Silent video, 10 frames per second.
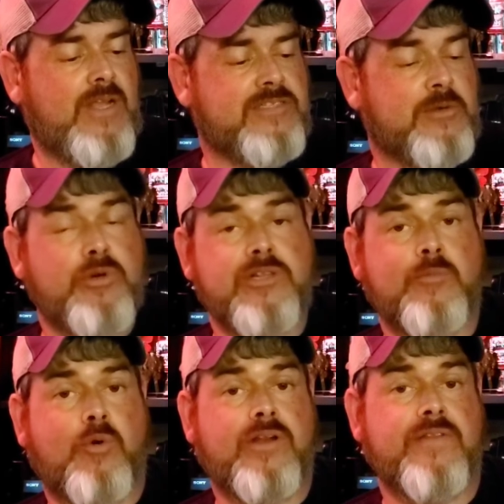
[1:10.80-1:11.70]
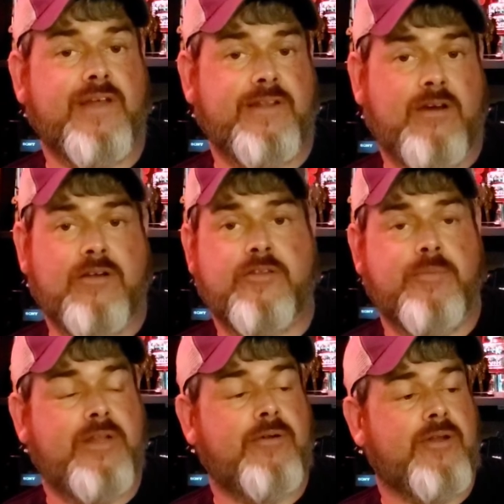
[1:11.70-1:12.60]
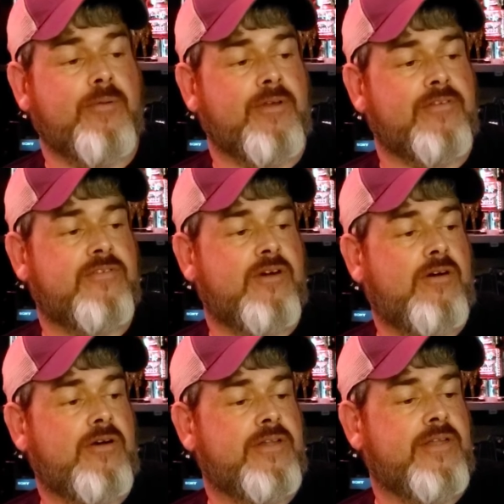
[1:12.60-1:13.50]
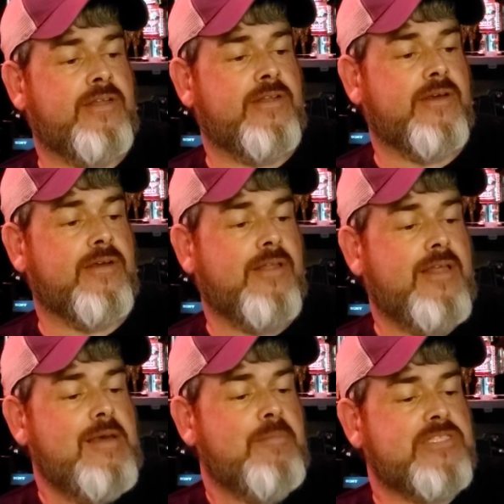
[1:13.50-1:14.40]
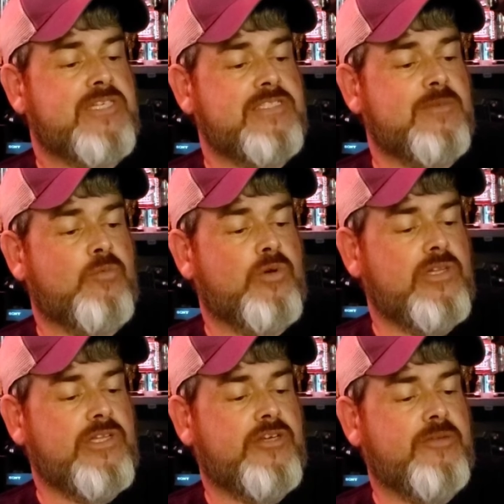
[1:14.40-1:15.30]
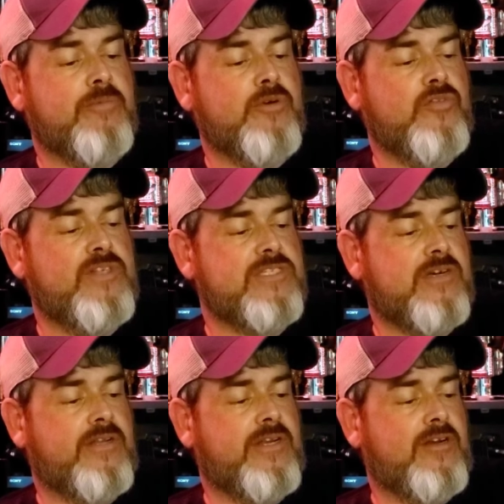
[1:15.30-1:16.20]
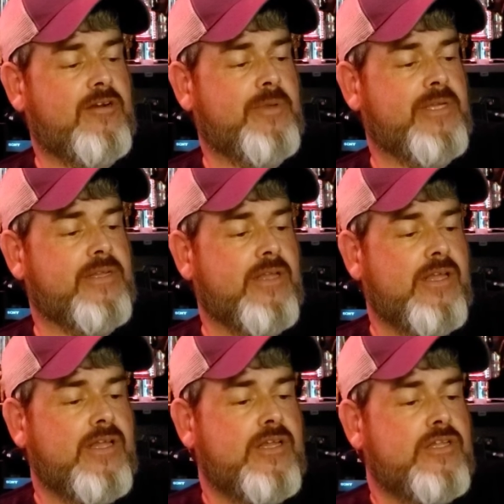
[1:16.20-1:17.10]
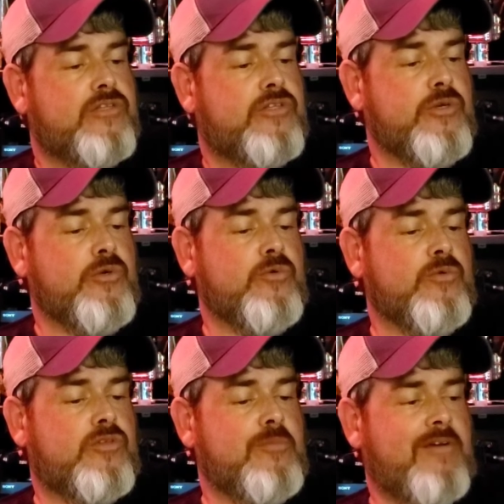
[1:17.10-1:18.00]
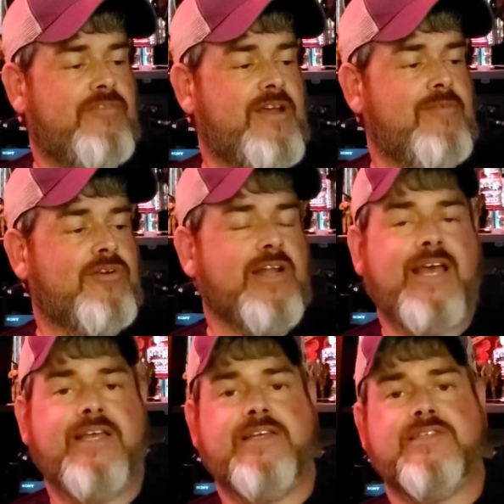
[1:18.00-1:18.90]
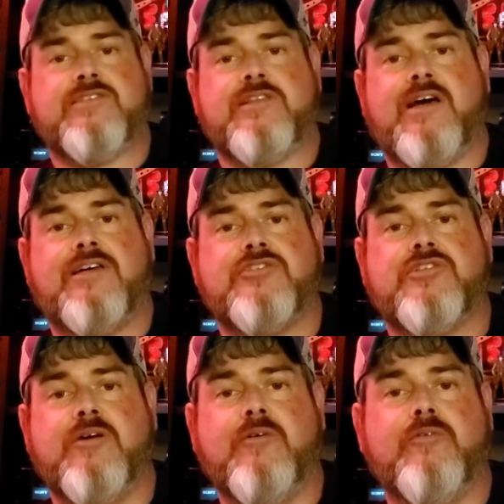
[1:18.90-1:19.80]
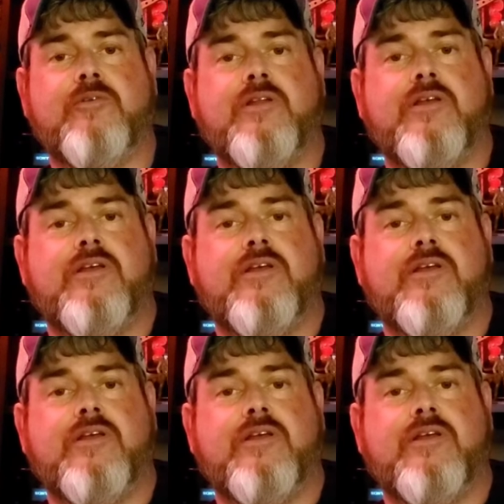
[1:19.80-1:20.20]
because I really wanted that documentary when I saw it. And uh, but it's got some really good movies on here. I mean, two two of my favorite '80s Sly Stone